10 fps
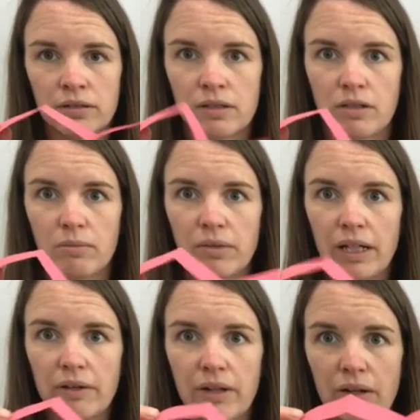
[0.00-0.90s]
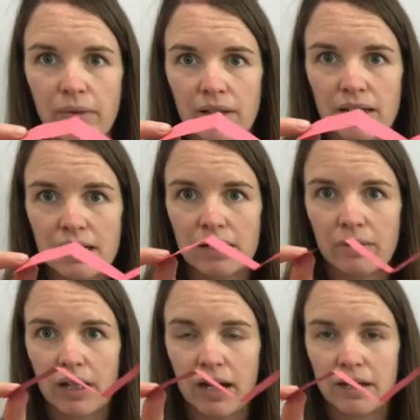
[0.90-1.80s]
So play around with it, see
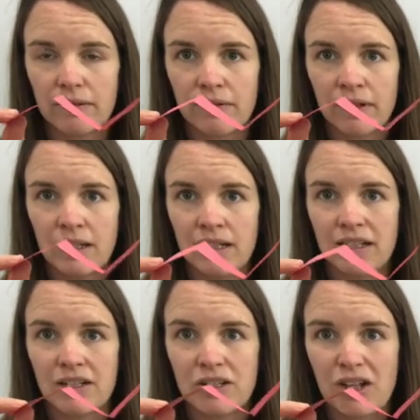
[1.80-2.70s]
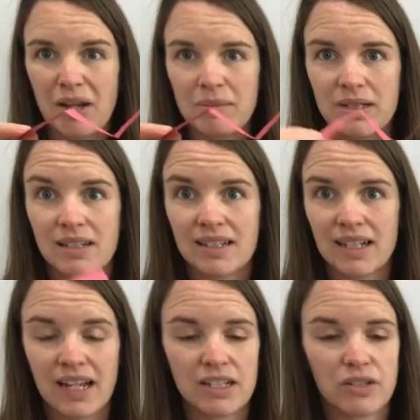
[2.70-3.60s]
what kind of shapes and
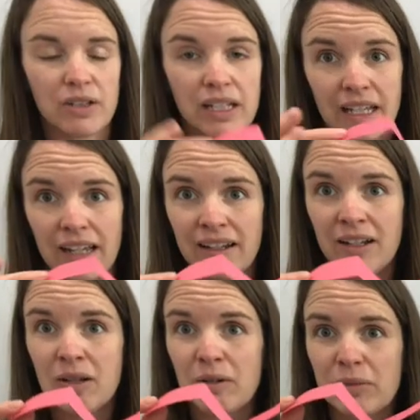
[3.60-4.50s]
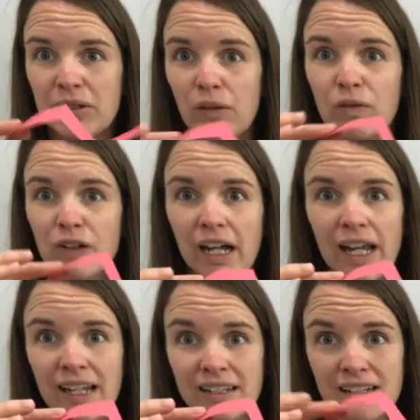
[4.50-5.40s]
designs you can get. But don't
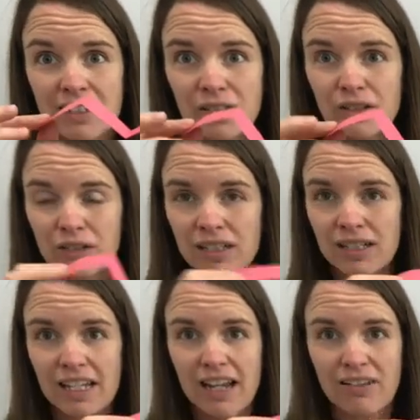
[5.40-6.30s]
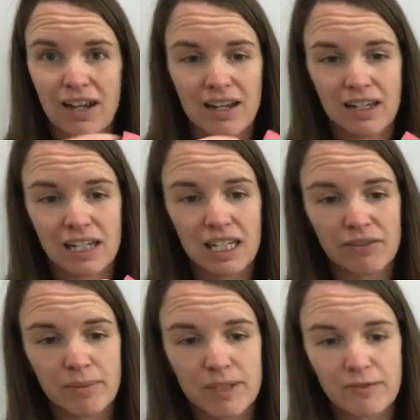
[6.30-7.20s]
forget to glue this down. I need to give
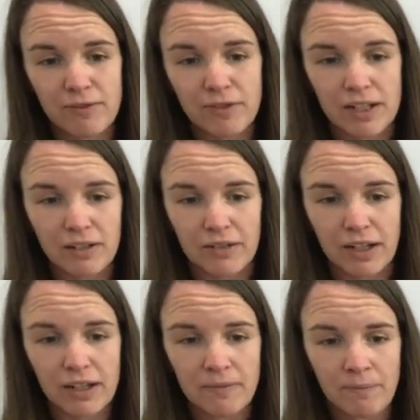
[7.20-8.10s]
them some feet, right?